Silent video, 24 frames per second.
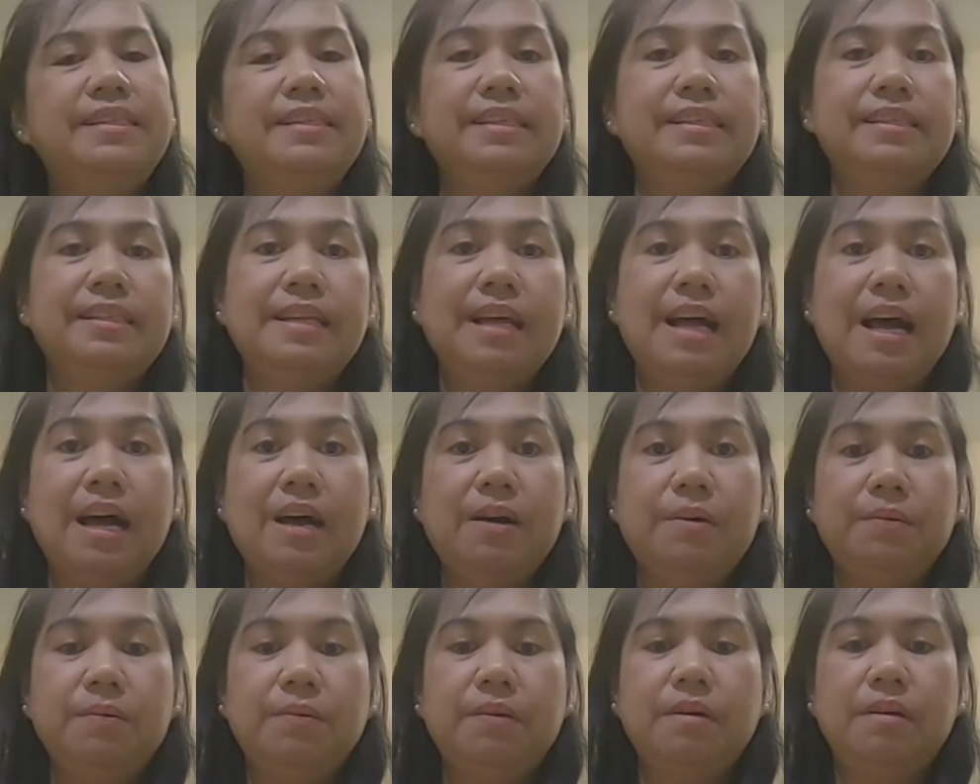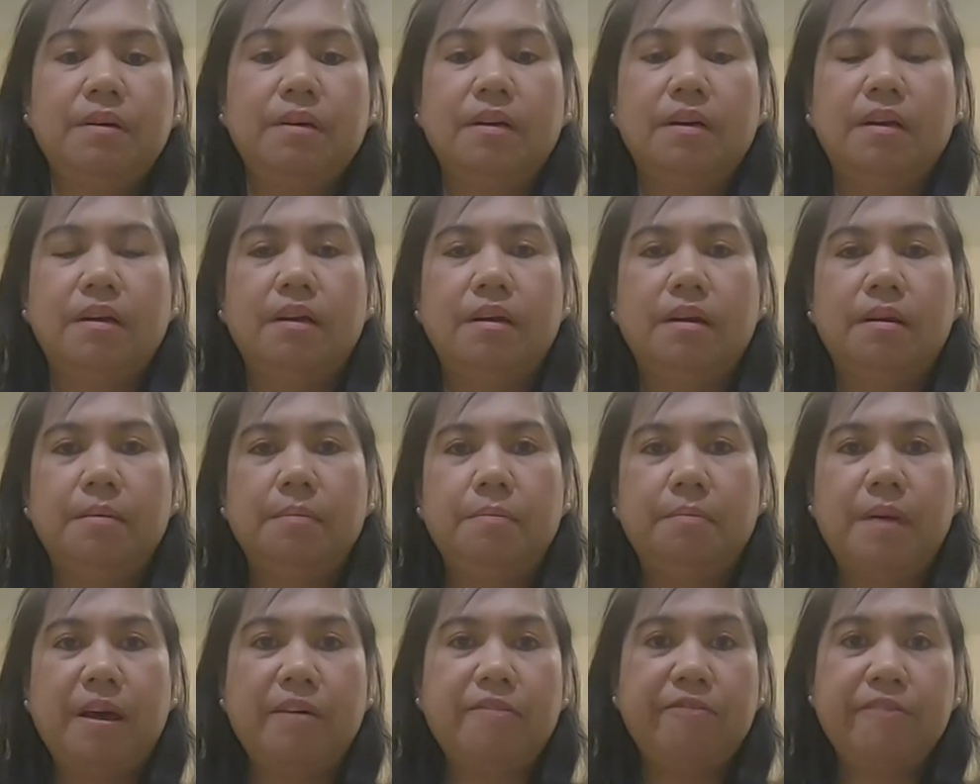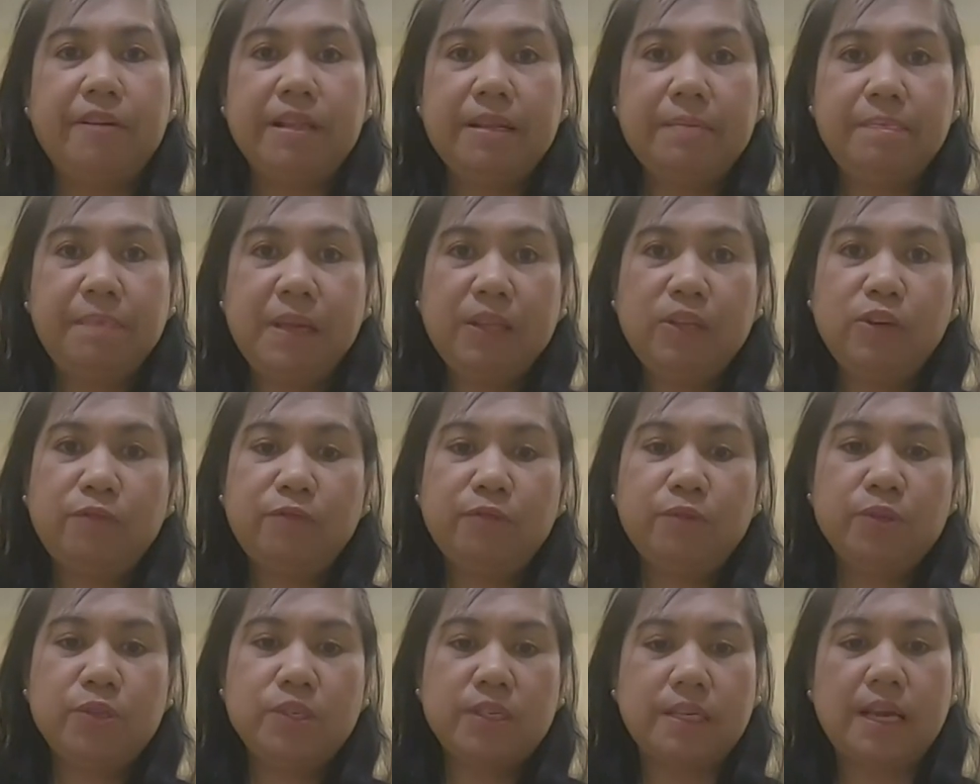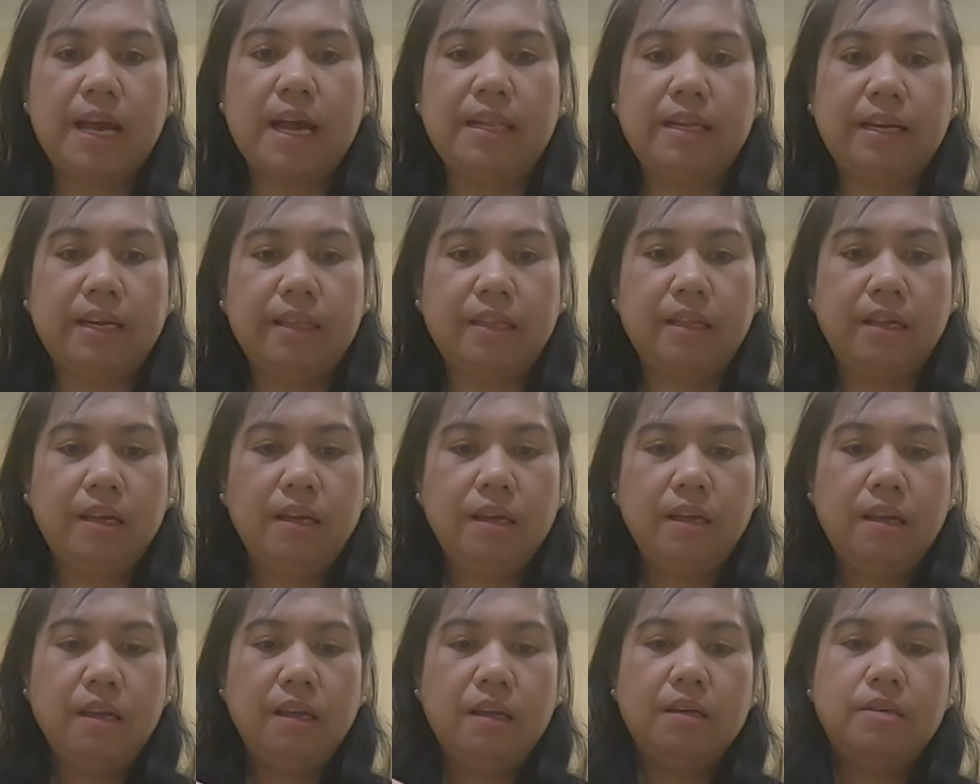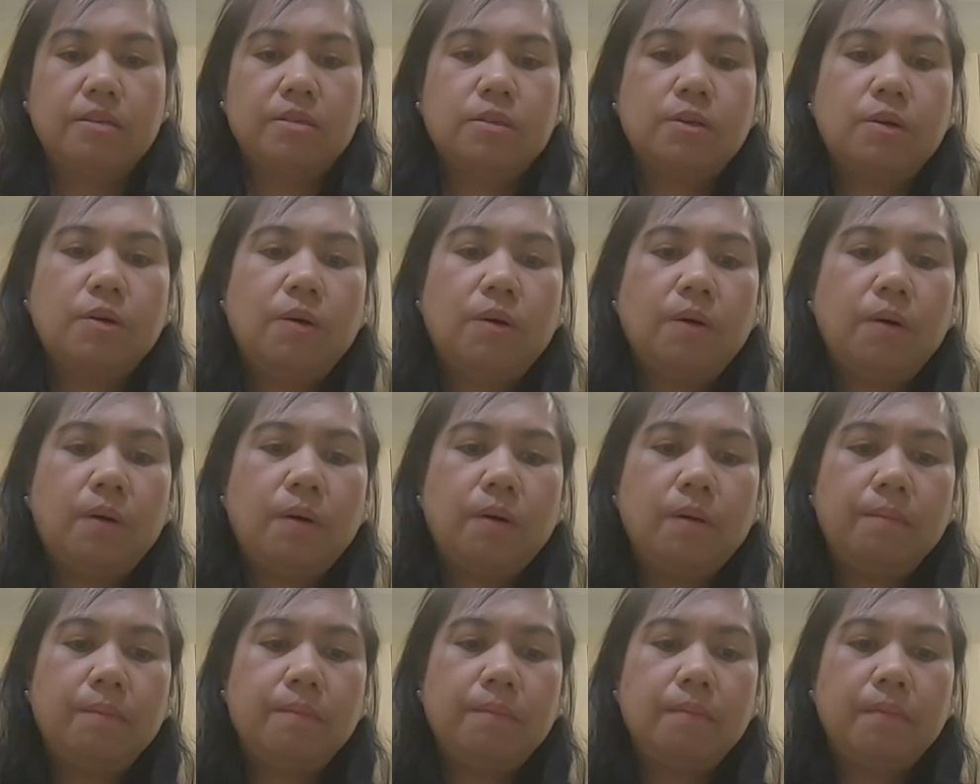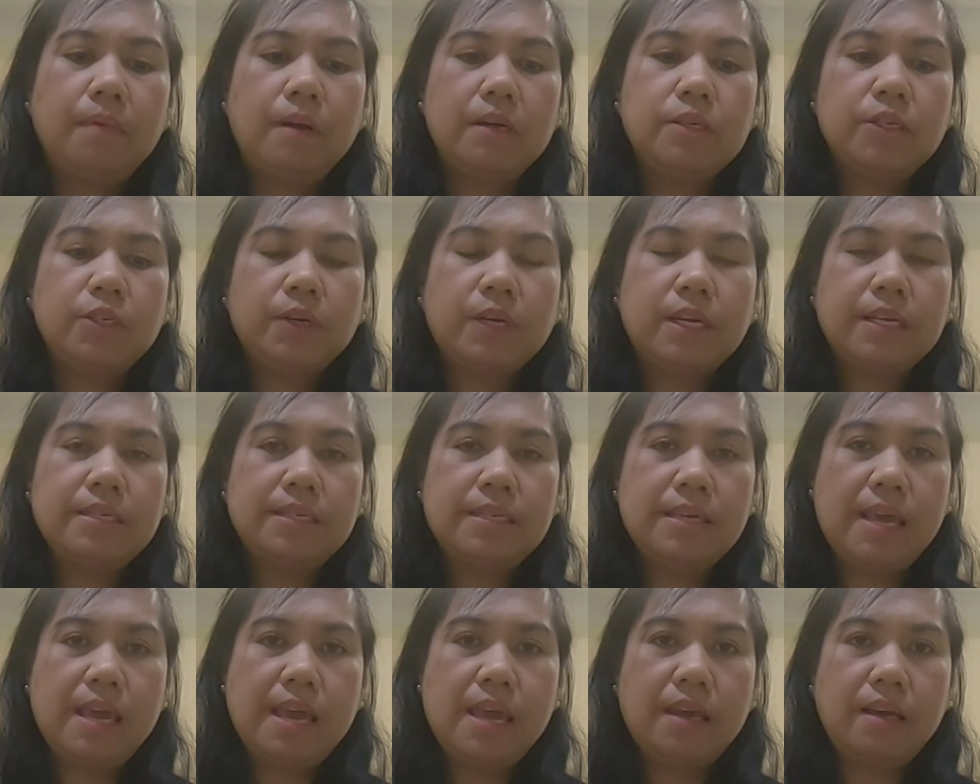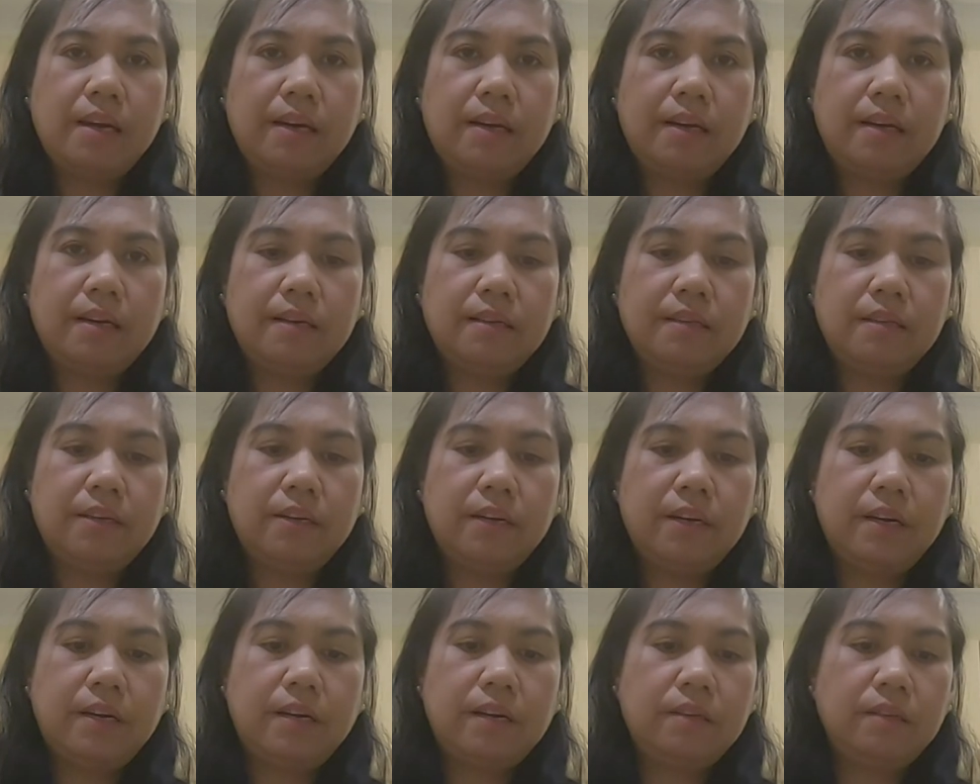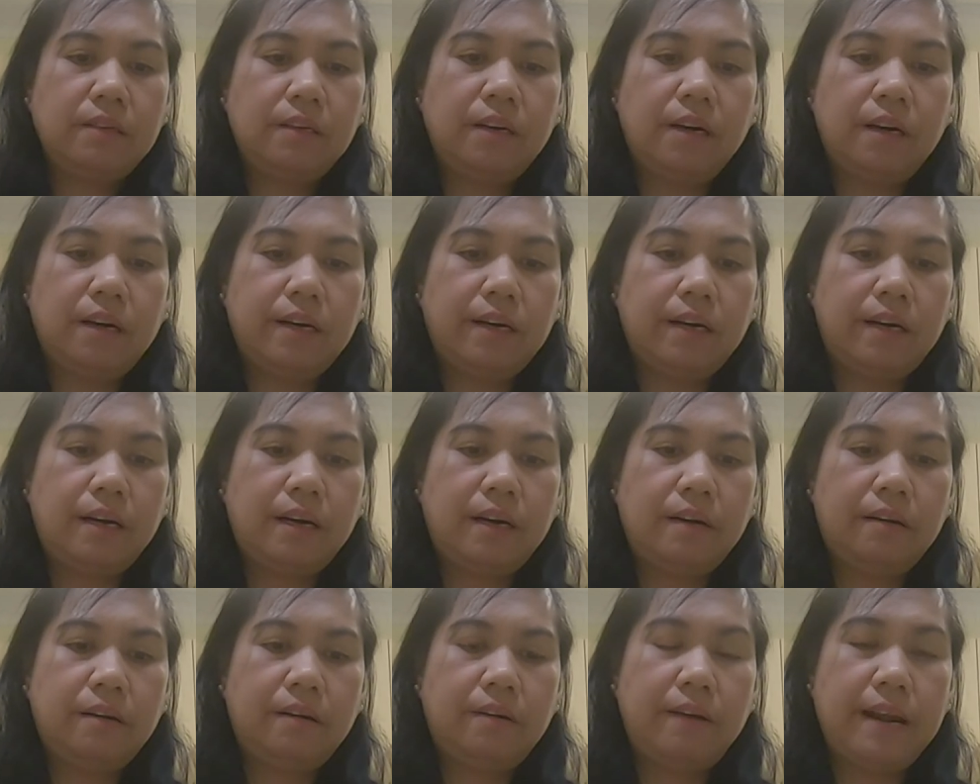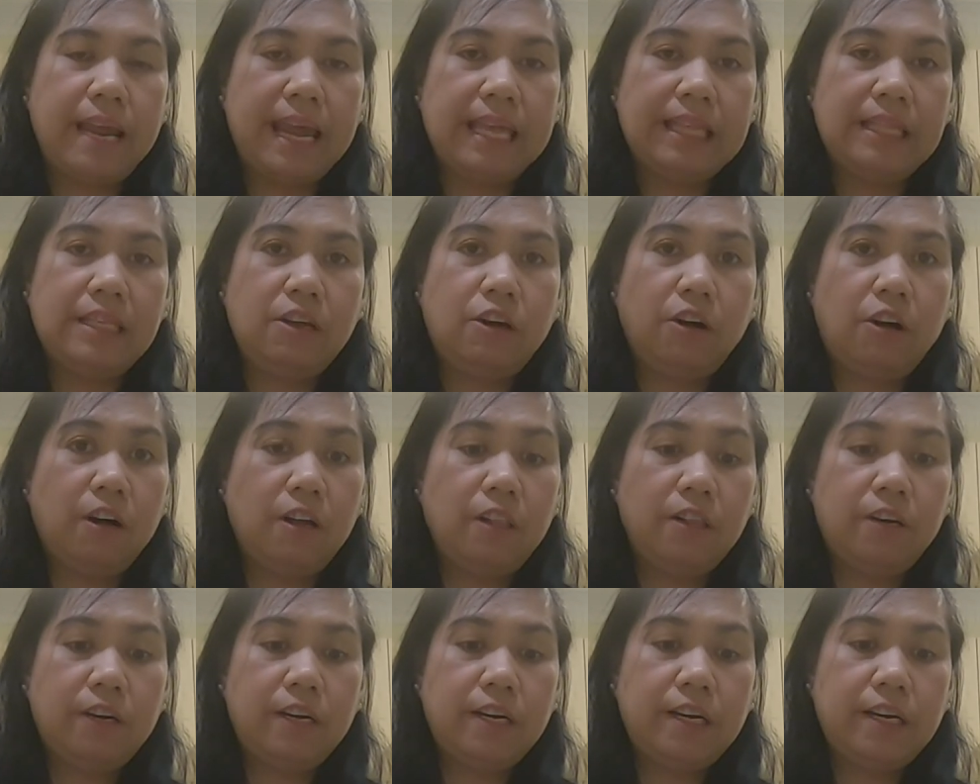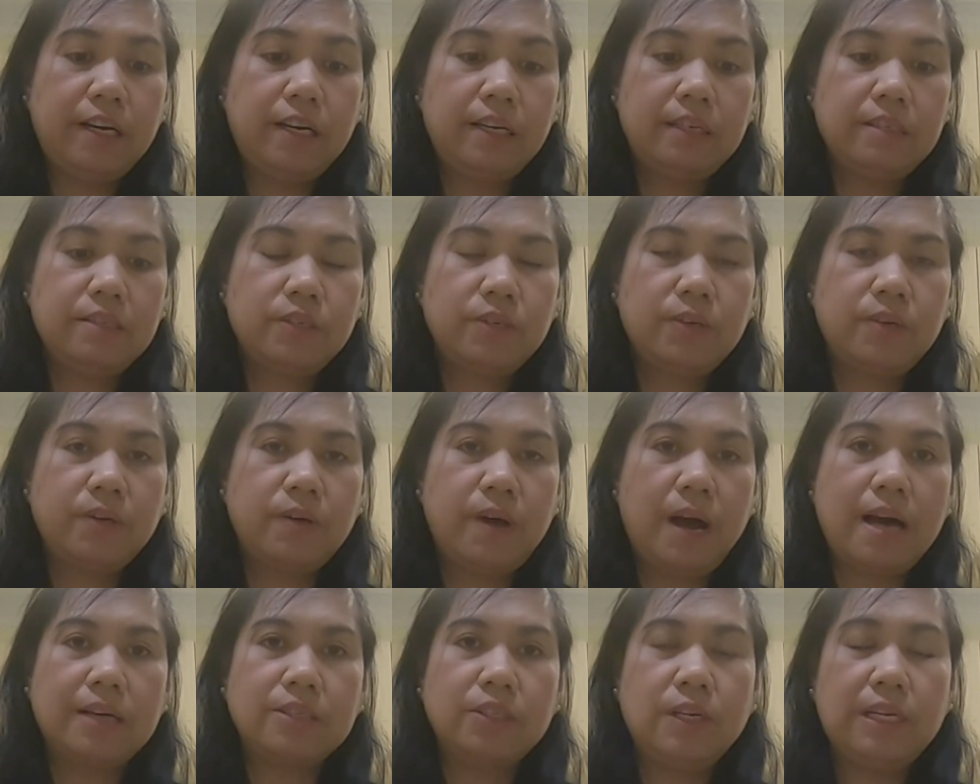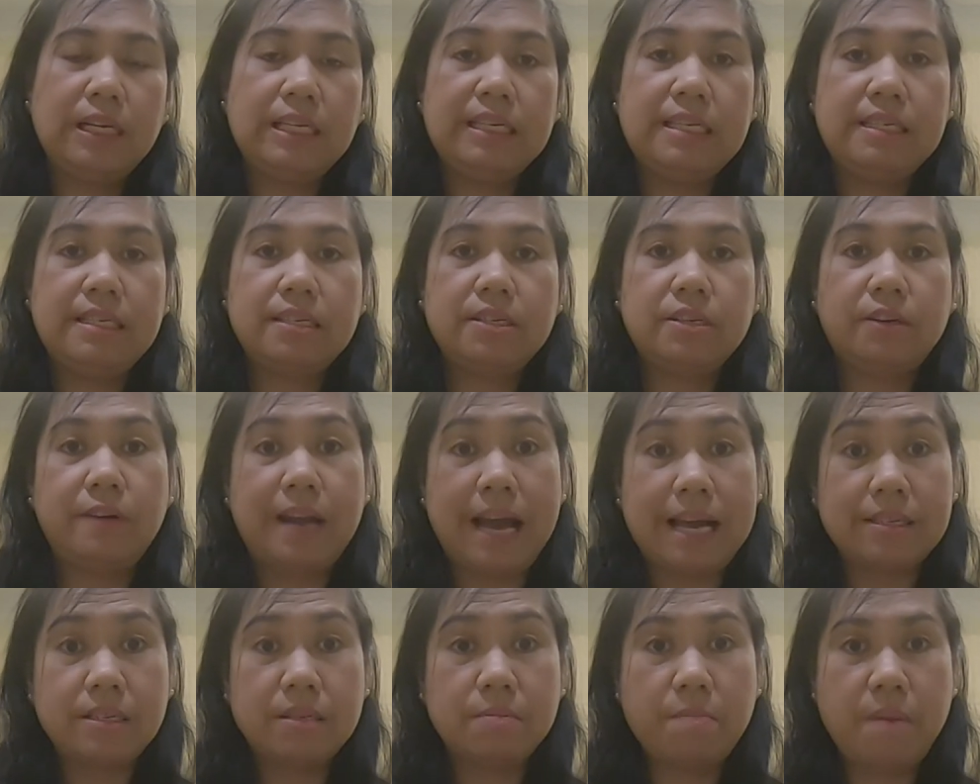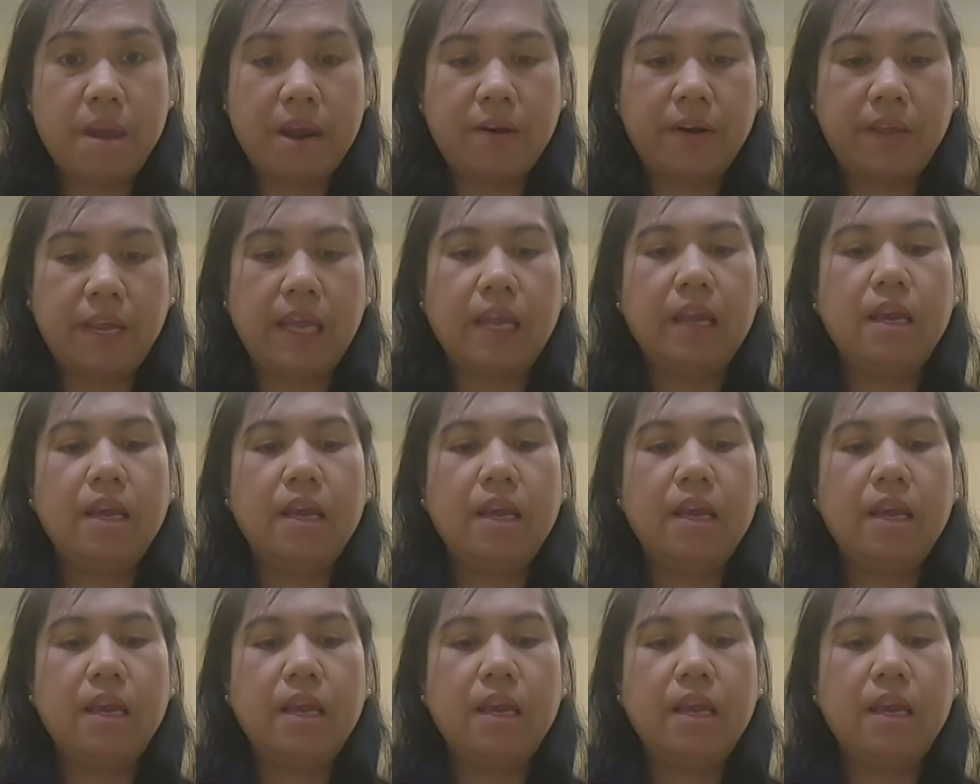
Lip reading: is now my Filipino fruit salad. So as you can see here, there are red color. So actually this is a raspberry.